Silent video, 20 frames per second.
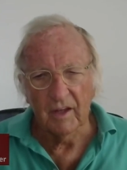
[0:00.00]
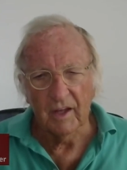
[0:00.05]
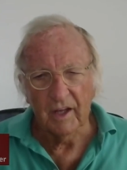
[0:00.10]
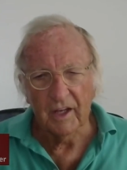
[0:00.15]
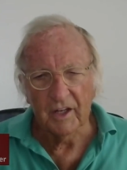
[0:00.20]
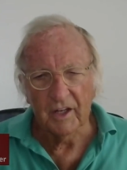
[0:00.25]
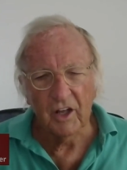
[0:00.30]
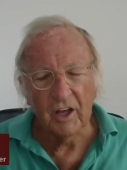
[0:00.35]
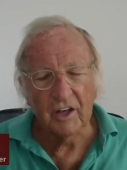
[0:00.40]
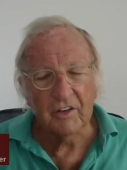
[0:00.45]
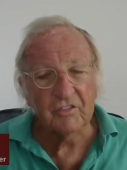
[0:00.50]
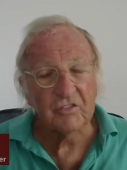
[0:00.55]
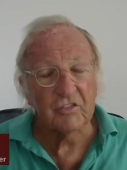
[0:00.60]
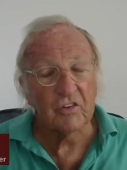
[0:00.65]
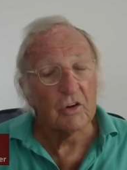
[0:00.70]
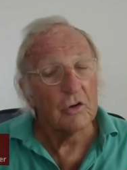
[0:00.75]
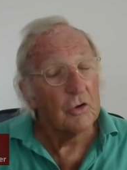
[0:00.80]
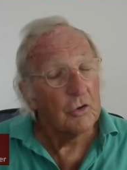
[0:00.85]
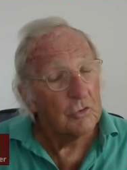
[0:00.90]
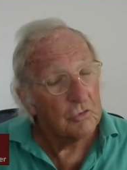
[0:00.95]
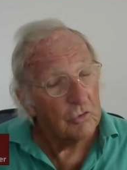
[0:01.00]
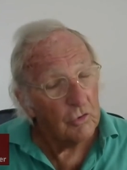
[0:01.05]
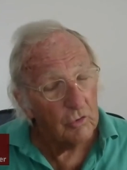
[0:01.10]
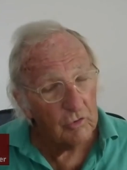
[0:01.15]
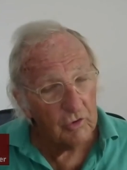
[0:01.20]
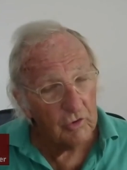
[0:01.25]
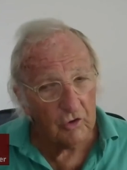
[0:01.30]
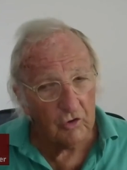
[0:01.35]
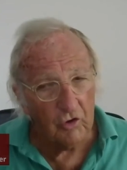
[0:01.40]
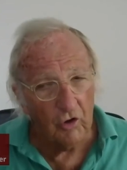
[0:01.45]
and I salute all
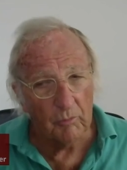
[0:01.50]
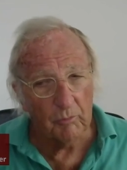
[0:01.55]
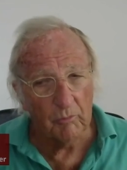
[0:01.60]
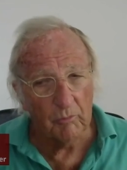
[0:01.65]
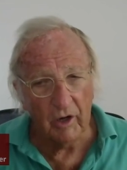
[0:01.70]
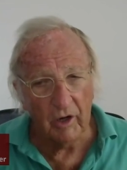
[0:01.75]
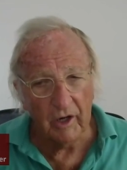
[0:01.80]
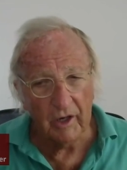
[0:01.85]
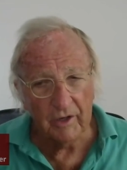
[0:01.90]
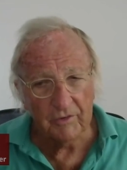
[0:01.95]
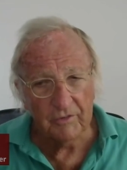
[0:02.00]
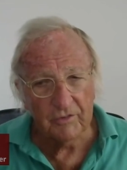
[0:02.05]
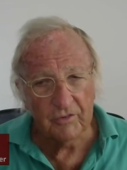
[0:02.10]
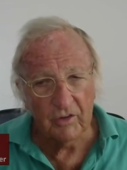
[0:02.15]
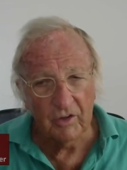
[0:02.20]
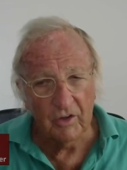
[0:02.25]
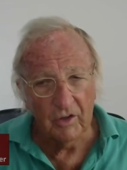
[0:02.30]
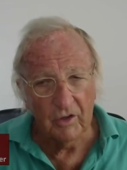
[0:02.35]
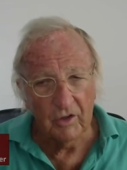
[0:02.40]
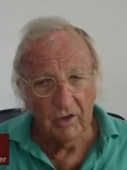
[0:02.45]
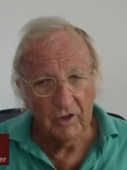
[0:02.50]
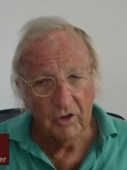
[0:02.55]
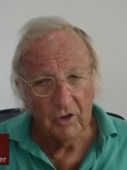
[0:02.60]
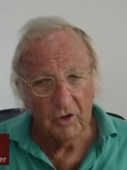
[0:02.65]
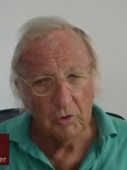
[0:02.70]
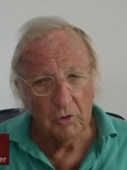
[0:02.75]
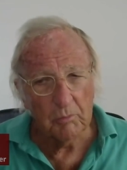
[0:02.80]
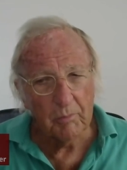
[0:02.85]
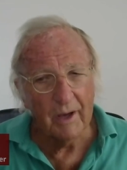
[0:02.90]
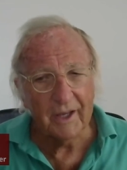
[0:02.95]
the comrades
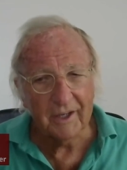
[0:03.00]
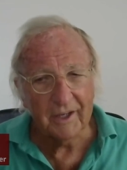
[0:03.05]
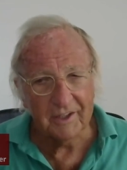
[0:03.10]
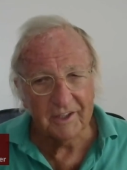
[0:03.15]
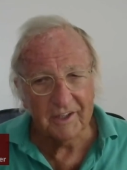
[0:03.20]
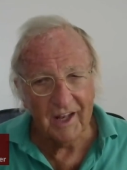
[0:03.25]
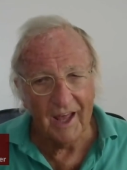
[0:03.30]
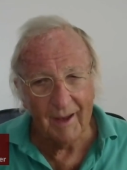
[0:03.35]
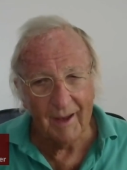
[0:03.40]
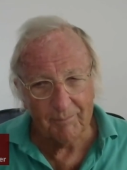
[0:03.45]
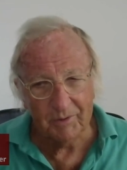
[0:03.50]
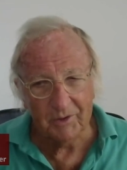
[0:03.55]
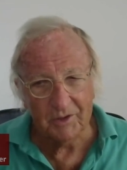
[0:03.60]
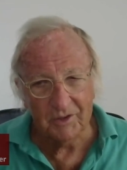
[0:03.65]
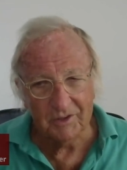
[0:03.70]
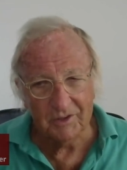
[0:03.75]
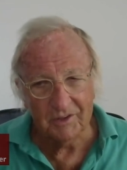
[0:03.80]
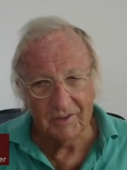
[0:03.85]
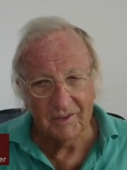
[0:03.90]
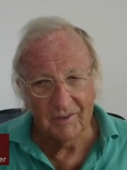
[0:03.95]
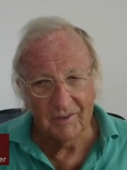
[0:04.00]
who make it happen,